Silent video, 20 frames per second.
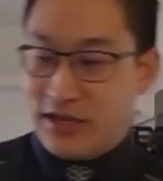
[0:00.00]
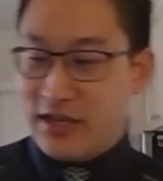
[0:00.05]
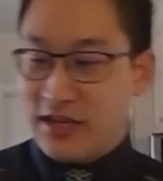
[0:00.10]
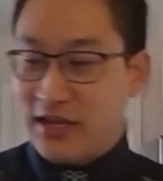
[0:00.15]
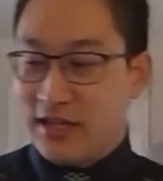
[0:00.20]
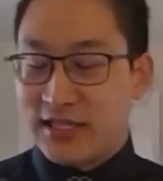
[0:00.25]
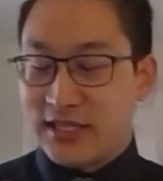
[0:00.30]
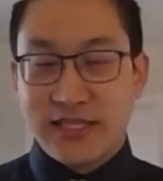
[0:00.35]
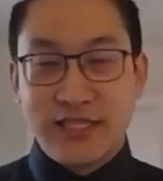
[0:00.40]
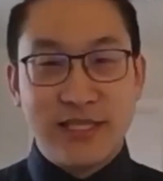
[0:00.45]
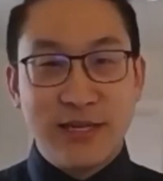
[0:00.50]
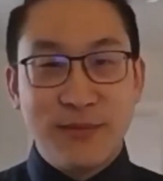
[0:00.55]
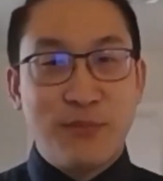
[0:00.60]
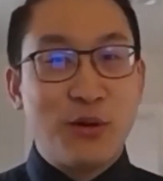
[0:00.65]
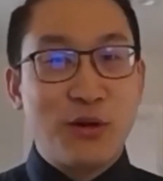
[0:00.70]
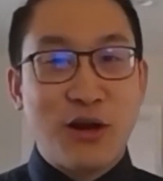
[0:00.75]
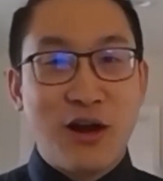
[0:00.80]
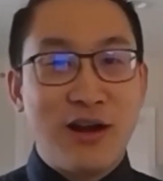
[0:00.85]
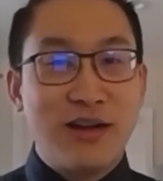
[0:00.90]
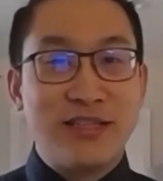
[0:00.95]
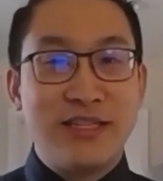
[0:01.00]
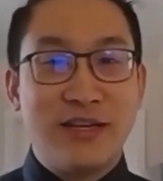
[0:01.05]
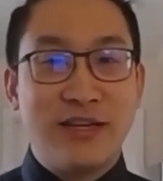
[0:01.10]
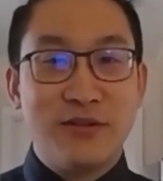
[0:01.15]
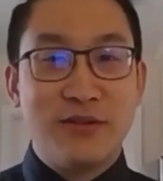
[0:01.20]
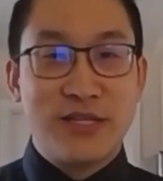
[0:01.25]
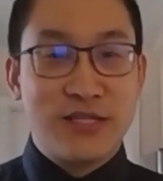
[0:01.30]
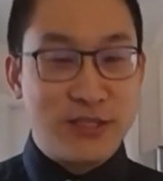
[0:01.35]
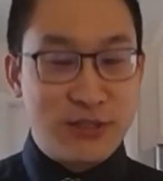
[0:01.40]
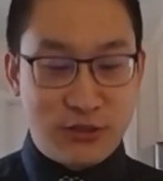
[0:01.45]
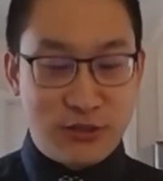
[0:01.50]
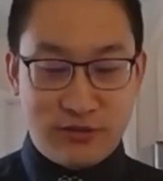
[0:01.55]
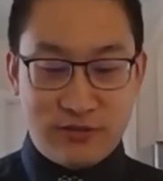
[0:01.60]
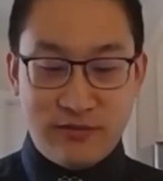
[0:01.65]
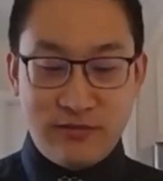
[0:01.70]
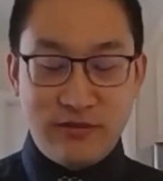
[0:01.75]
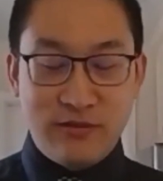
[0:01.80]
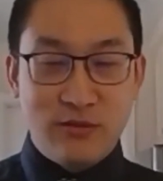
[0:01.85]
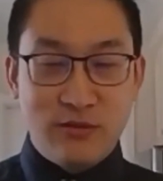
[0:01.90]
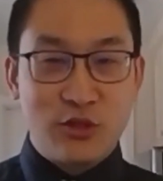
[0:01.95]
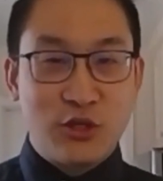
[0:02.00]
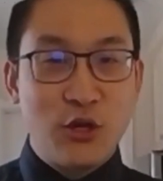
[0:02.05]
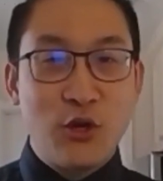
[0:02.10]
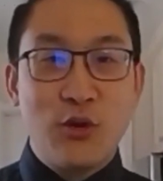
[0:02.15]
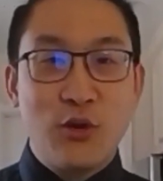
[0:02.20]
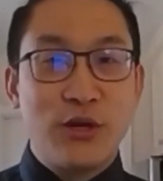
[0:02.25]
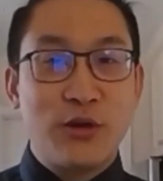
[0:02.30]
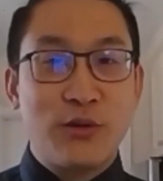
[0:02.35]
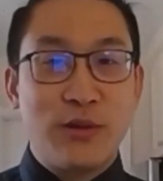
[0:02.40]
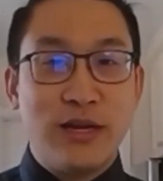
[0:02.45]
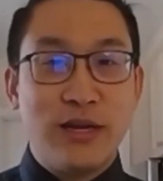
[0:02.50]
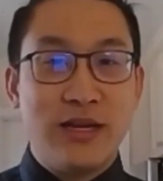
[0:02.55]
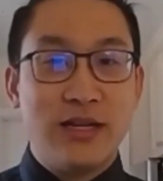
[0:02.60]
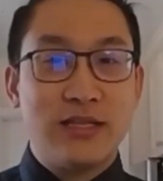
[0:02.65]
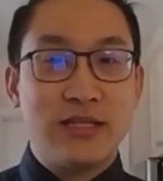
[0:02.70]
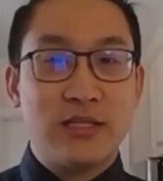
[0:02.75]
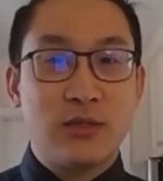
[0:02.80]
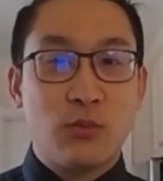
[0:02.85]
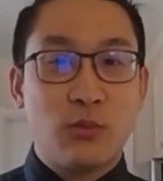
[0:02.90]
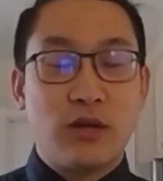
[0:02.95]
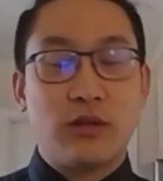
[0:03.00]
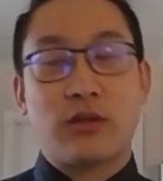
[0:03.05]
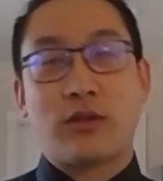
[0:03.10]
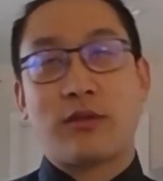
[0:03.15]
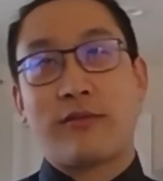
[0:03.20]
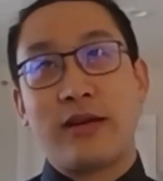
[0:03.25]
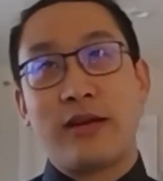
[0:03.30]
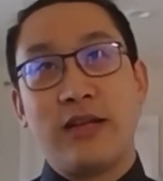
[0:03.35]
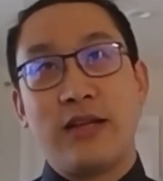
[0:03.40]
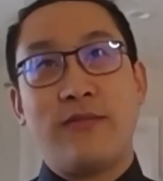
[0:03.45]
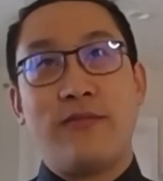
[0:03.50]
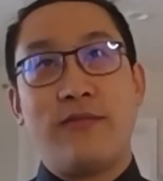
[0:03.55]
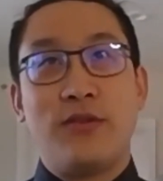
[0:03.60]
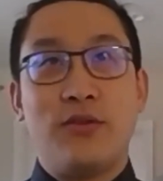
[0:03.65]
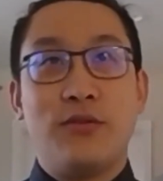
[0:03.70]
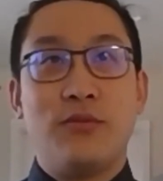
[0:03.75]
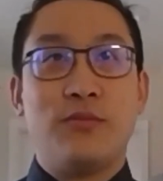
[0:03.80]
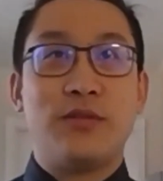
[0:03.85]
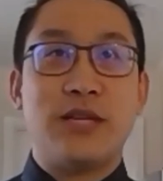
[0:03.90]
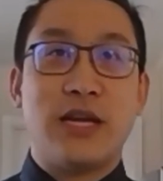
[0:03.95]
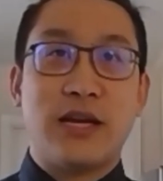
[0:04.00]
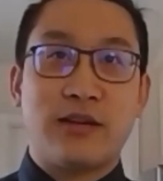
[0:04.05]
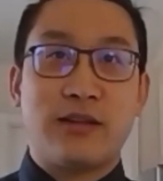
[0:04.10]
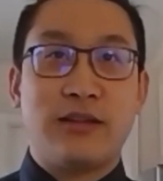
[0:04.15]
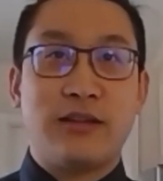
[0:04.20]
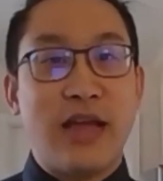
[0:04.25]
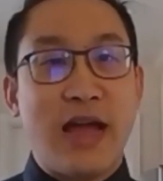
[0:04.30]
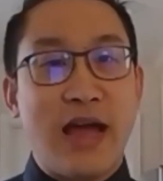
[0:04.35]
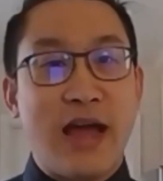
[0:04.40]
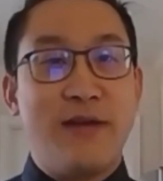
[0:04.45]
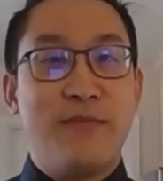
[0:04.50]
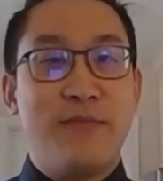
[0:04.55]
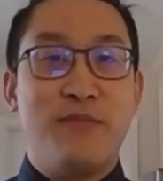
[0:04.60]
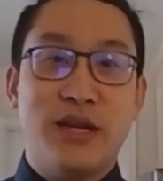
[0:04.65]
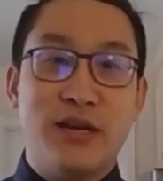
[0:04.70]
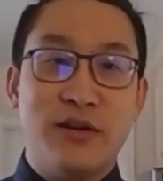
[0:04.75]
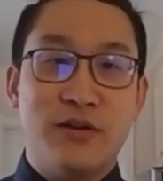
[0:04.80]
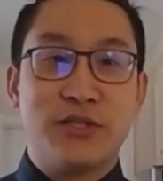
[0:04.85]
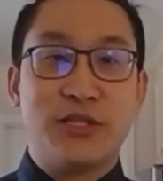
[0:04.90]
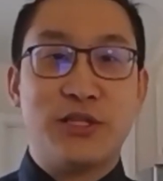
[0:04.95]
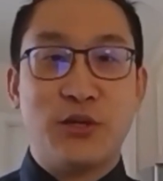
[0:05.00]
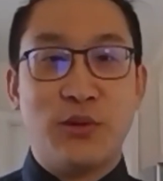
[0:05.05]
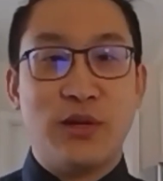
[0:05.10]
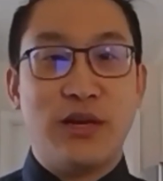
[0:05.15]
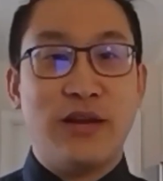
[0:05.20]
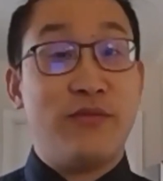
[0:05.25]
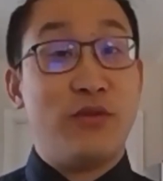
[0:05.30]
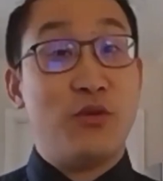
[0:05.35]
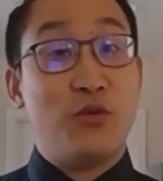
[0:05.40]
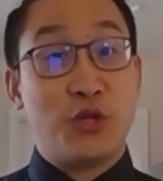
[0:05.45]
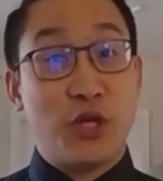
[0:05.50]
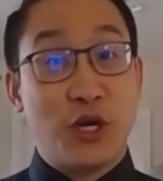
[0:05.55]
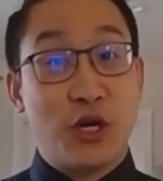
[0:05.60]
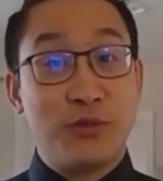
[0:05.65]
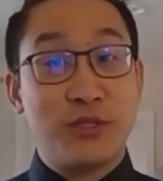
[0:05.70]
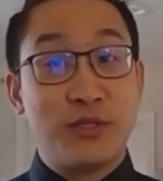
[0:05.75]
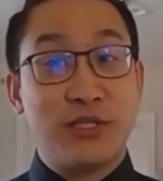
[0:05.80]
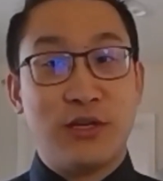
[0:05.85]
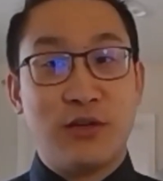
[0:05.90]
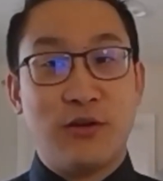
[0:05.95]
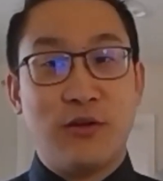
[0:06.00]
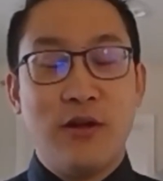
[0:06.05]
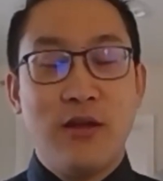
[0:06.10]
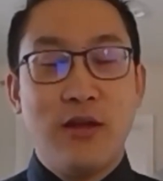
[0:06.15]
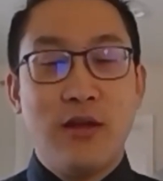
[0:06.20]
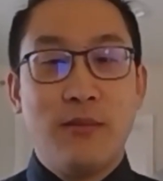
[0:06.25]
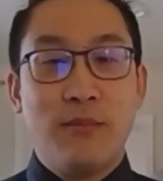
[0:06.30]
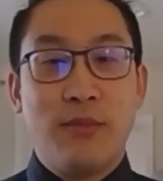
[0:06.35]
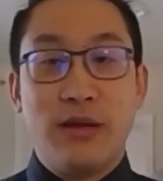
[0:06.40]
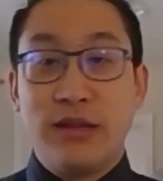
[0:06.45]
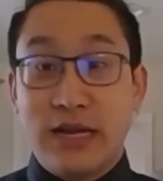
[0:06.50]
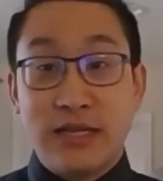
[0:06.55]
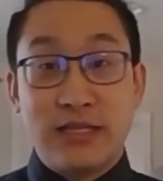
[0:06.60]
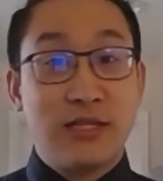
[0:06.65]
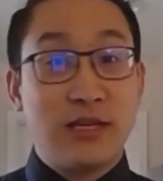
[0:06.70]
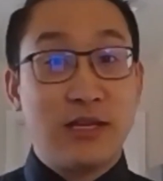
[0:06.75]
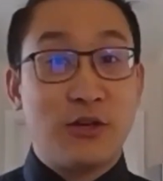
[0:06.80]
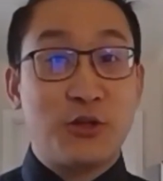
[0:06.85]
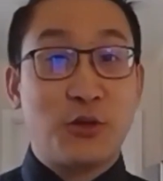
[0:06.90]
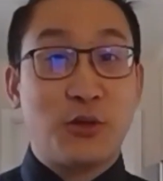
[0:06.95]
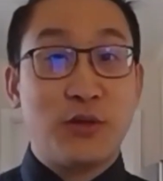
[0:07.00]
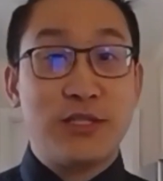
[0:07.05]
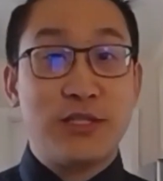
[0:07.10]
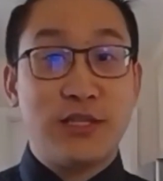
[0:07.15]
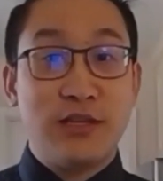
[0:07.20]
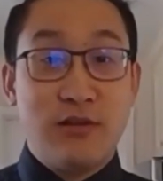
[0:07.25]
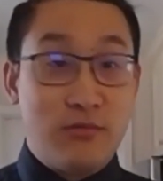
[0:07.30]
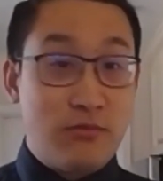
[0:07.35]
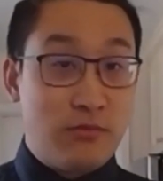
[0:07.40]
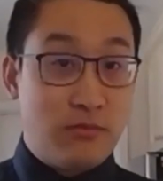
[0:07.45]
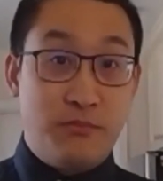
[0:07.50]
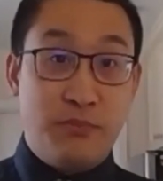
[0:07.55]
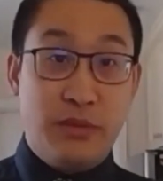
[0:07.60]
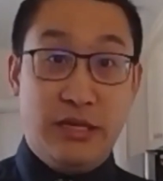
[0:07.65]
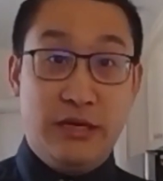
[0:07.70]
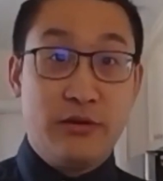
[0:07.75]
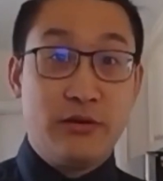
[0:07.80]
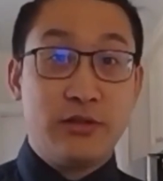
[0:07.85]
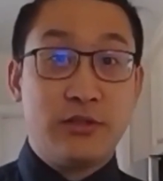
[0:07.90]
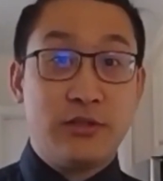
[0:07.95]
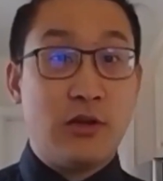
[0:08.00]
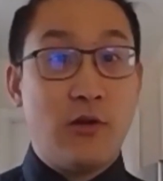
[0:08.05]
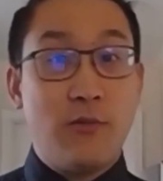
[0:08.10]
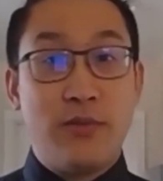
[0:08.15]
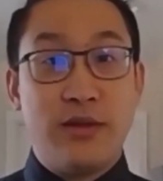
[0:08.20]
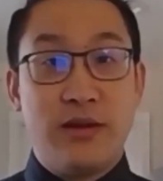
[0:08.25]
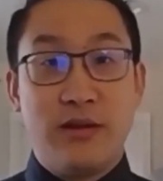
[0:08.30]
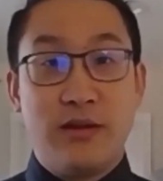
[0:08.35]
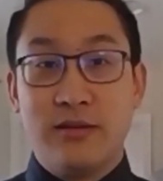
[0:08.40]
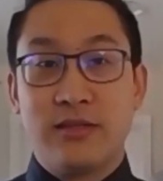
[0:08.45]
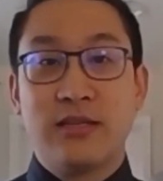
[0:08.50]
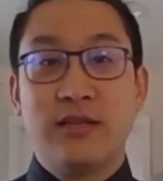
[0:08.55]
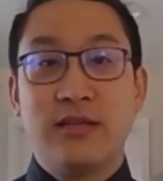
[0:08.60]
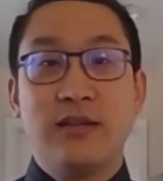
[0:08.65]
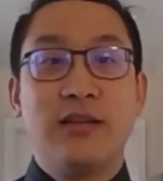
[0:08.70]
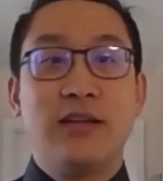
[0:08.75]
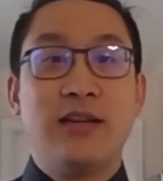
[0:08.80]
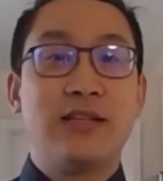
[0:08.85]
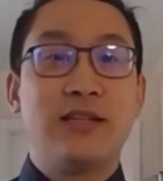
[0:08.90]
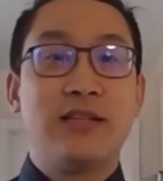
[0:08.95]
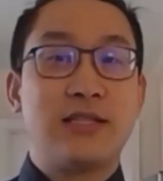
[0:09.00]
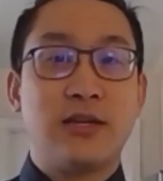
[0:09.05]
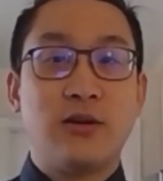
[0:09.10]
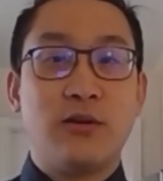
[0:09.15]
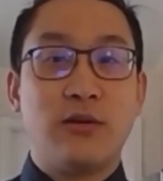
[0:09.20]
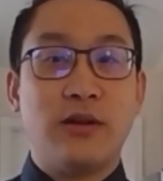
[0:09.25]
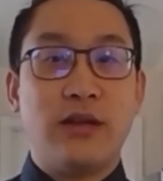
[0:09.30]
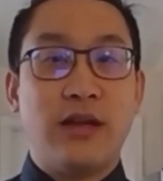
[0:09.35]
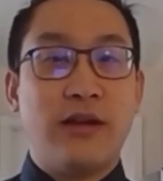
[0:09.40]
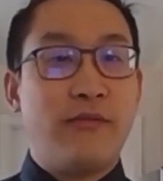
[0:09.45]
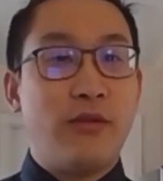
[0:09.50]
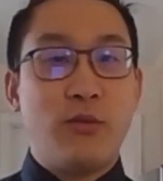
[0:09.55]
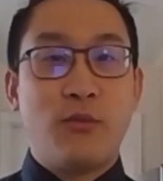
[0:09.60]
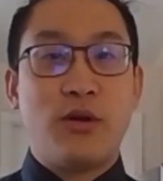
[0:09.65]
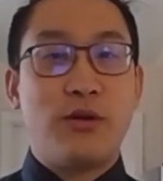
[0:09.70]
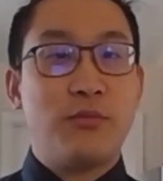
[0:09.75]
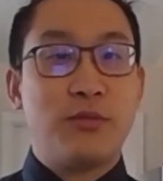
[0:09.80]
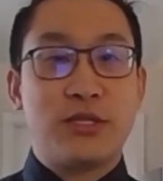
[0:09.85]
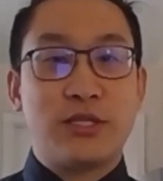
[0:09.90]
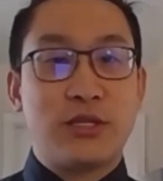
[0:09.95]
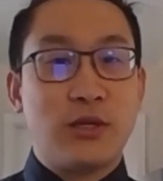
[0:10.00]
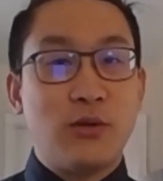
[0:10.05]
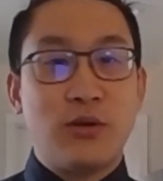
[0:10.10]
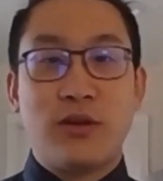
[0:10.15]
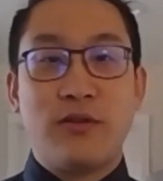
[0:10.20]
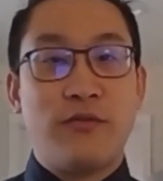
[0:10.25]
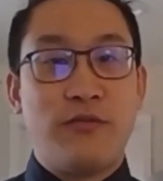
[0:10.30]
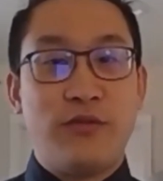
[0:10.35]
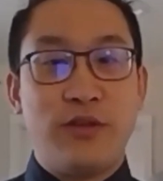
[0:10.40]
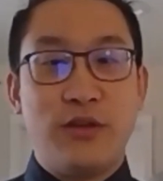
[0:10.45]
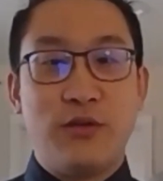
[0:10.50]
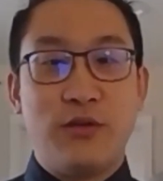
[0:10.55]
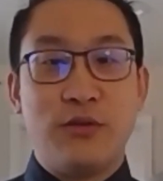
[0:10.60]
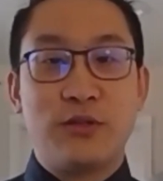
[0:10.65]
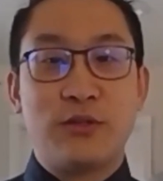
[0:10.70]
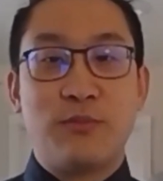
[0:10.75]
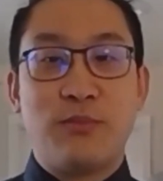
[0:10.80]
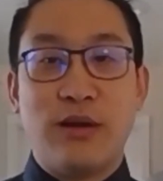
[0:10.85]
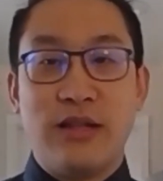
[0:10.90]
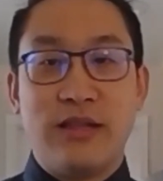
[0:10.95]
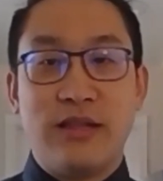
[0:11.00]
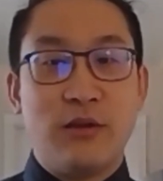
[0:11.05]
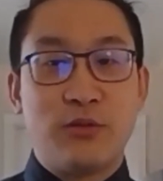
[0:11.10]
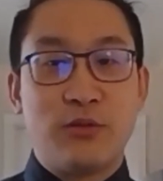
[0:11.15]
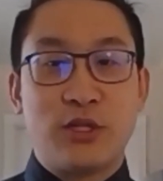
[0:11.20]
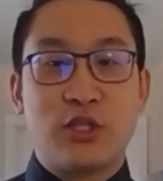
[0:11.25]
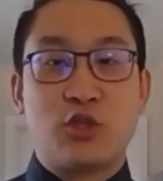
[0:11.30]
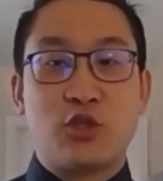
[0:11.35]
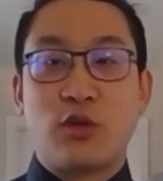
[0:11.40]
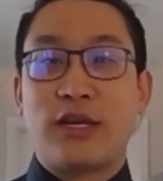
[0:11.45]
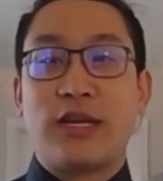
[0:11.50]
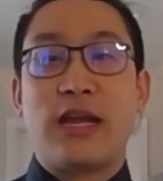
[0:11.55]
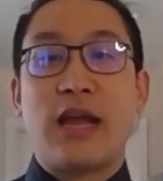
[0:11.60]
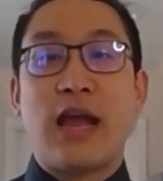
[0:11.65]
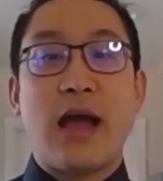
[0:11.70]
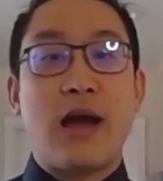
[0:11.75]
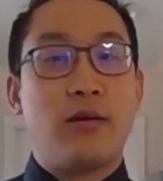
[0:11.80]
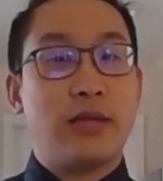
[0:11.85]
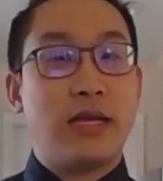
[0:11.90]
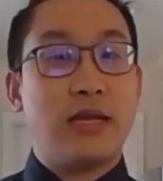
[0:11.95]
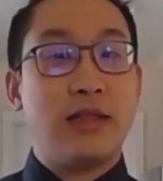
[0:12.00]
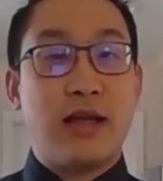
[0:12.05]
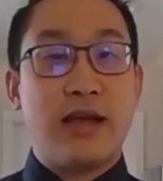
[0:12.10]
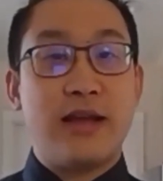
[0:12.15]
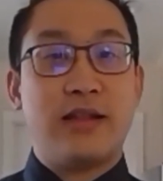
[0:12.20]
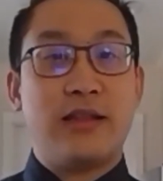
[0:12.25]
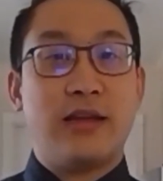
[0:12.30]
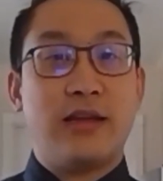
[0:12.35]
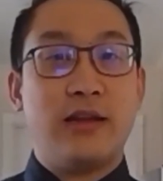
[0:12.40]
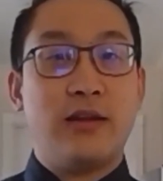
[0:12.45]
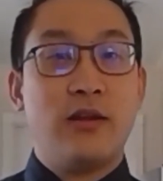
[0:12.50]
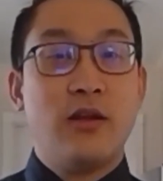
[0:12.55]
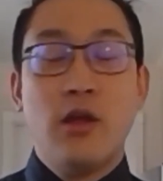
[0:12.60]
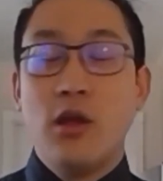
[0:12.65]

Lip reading: it's a simple cocktail, just 2 ingredients. Well, 3 if you technically add bitters to it if you chose to, but that's another choice too. Bitters, no bitters. And so everyone was so confused, but they were just drinking how they liked it,